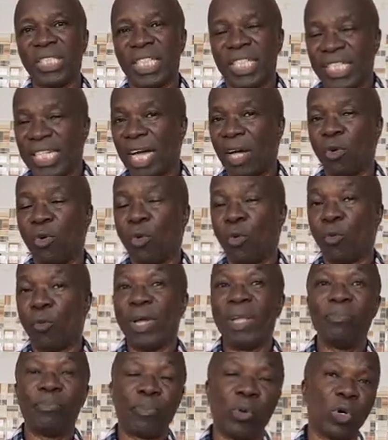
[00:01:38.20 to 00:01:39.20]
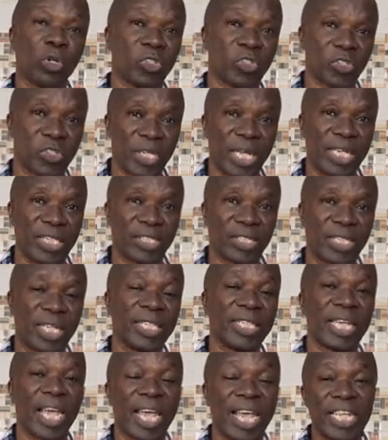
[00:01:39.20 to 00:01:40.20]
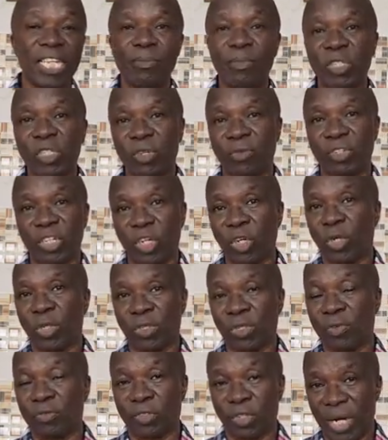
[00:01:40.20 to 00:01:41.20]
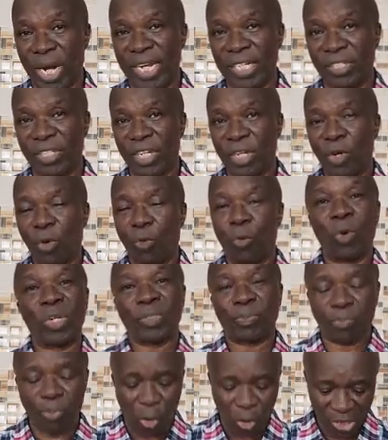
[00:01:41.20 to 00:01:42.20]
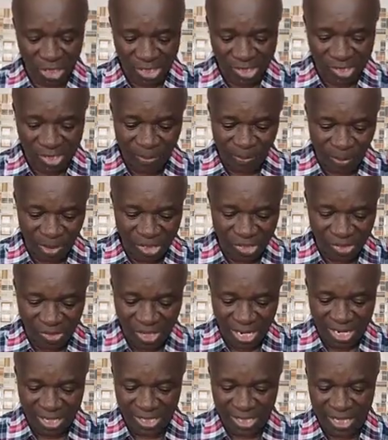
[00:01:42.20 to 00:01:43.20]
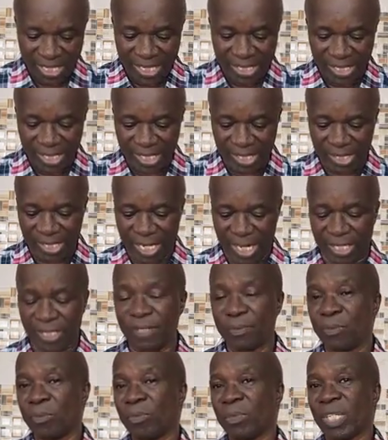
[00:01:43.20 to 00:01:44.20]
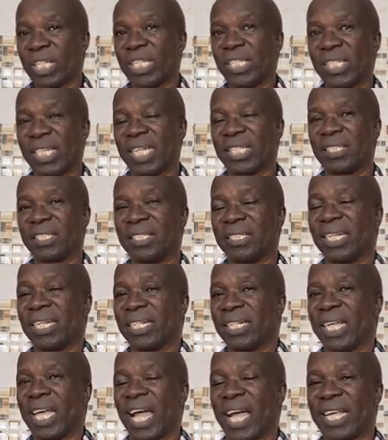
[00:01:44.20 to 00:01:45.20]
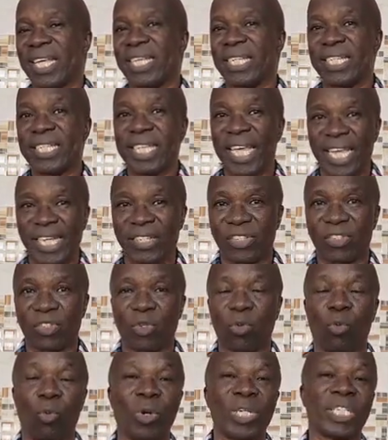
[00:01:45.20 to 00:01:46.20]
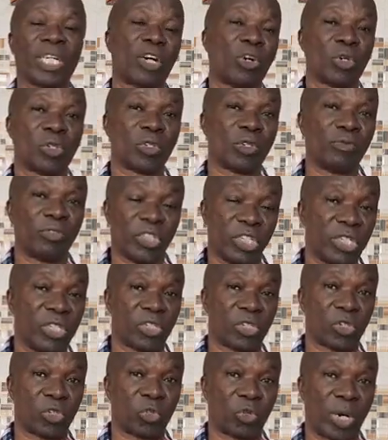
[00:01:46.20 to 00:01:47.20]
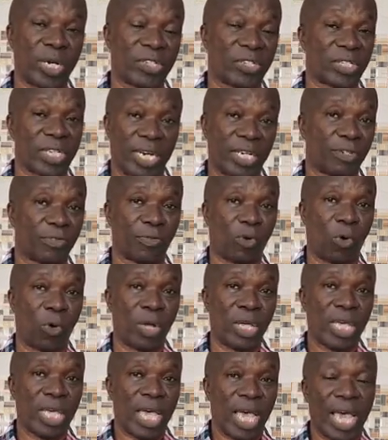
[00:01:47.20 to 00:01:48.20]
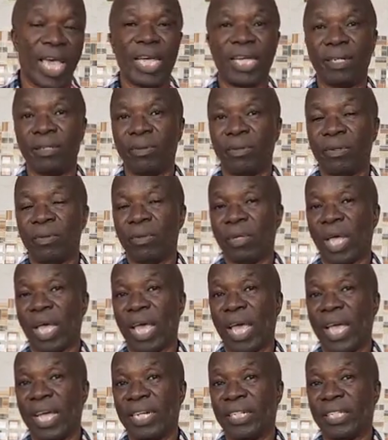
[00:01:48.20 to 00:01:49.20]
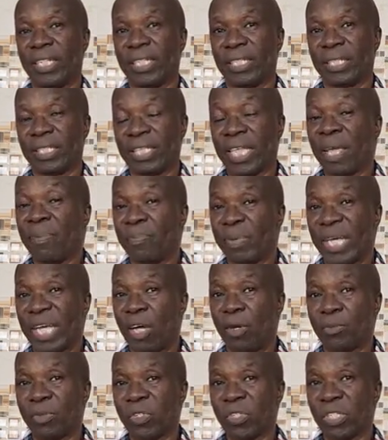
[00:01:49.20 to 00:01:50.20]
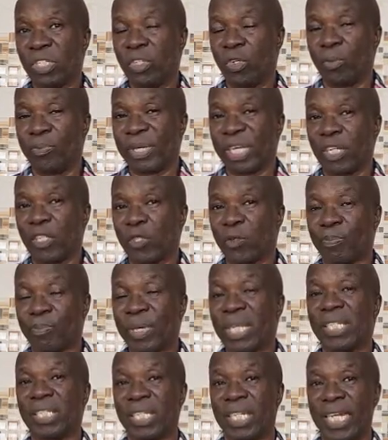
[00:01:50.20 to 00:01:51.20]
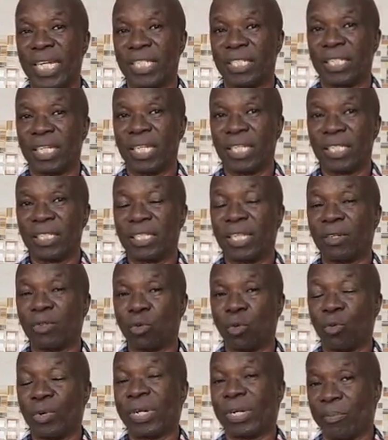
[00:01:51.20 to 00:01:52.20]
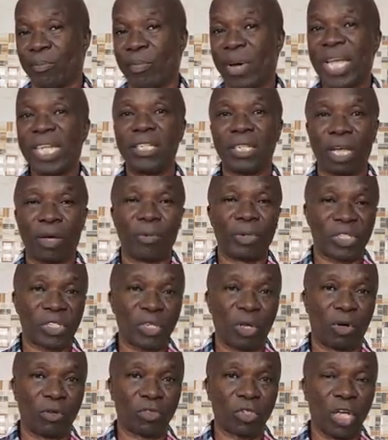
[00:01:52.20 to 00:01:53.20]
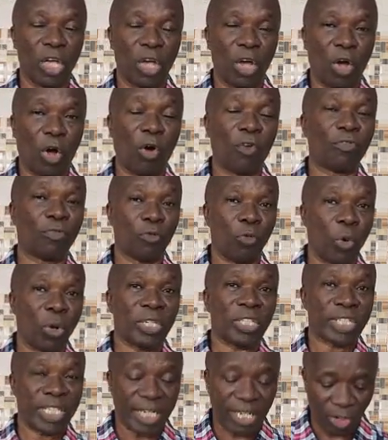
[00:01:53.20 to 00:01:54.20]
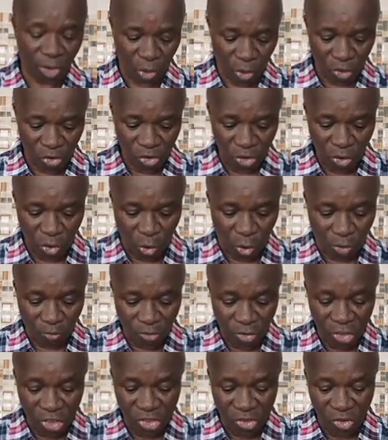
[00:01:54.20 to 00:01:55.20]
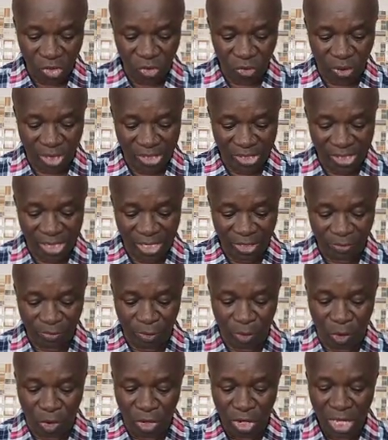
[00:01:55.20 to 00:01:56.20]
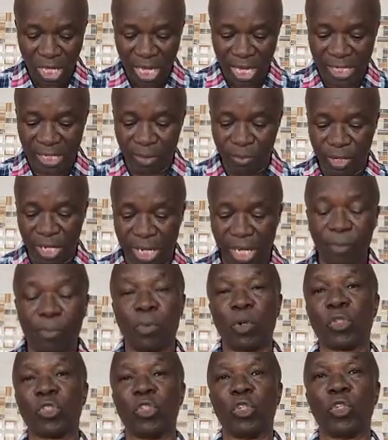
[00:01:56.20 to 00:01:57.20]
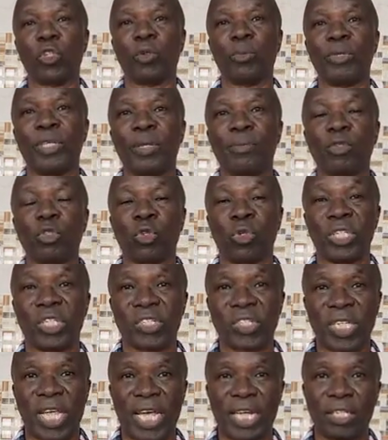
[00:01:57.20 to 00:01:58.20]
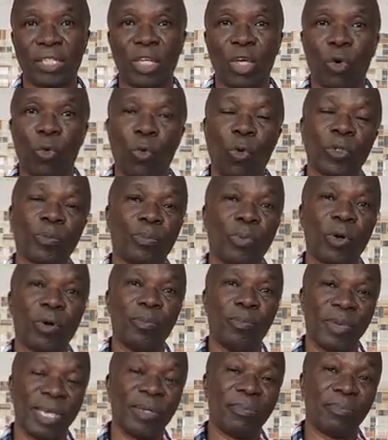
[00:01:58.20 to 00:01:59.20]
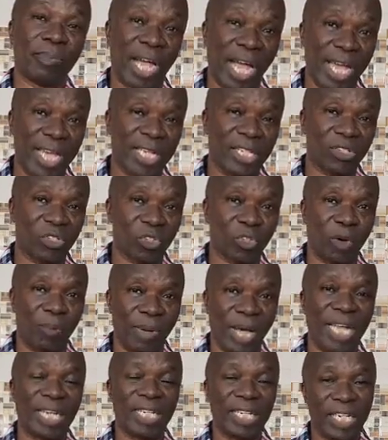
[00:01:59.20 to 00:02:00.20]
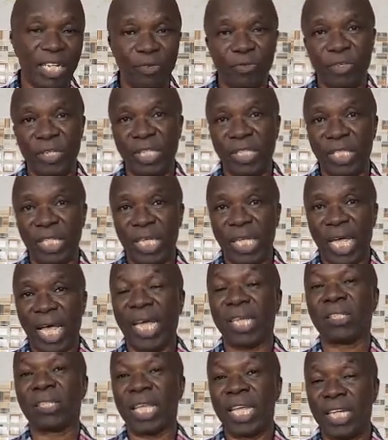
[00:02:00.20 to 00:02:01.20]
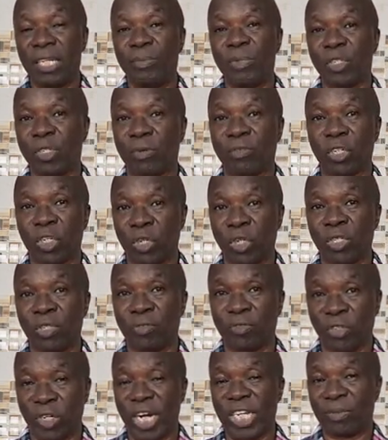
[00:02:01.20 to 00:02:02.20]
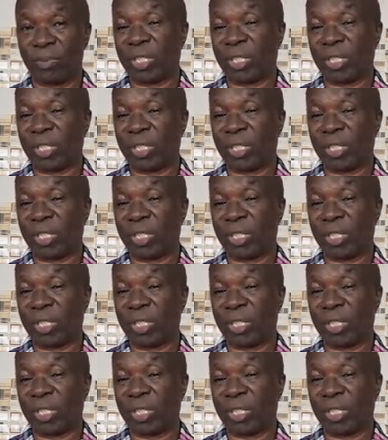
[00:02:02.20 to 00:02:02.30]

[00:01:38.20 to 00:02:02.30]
Now, when Paul says that they are enemies of the cross of Christ, what Paul is simply saying is that they are against what the cross of Jesus Christ stands for. And that becomes, you know, becomes pertinent that we remind ourselves of what the cross, you know, of Jesus Christ stands for, and that will help us, you know, to be able to understand what Paul meant by some are living as enemies of the cross of Christ,